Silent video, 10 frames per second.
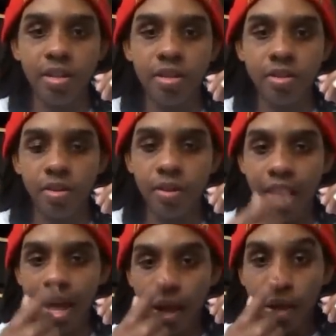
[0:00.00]
So,
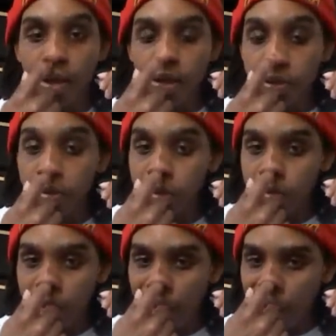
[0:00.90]
yeah. Do you
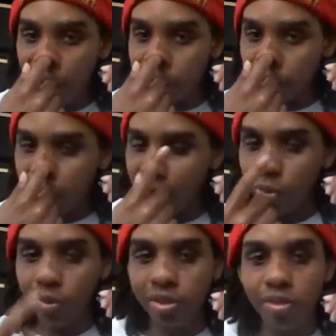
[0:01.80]
think Undertaker
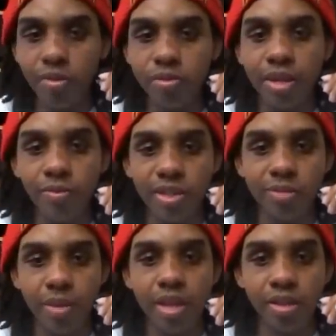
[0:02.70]
will lose at
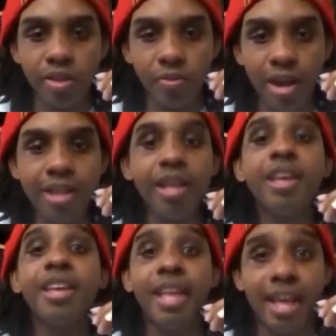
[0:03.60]
WrestleMania 31?
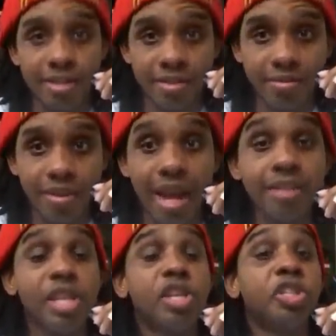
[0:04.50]
Yes. I
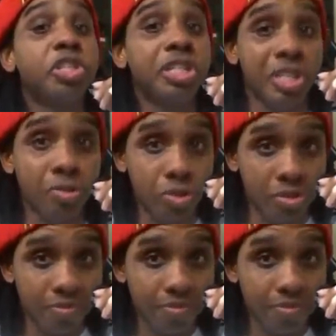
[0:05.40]
think he should lose.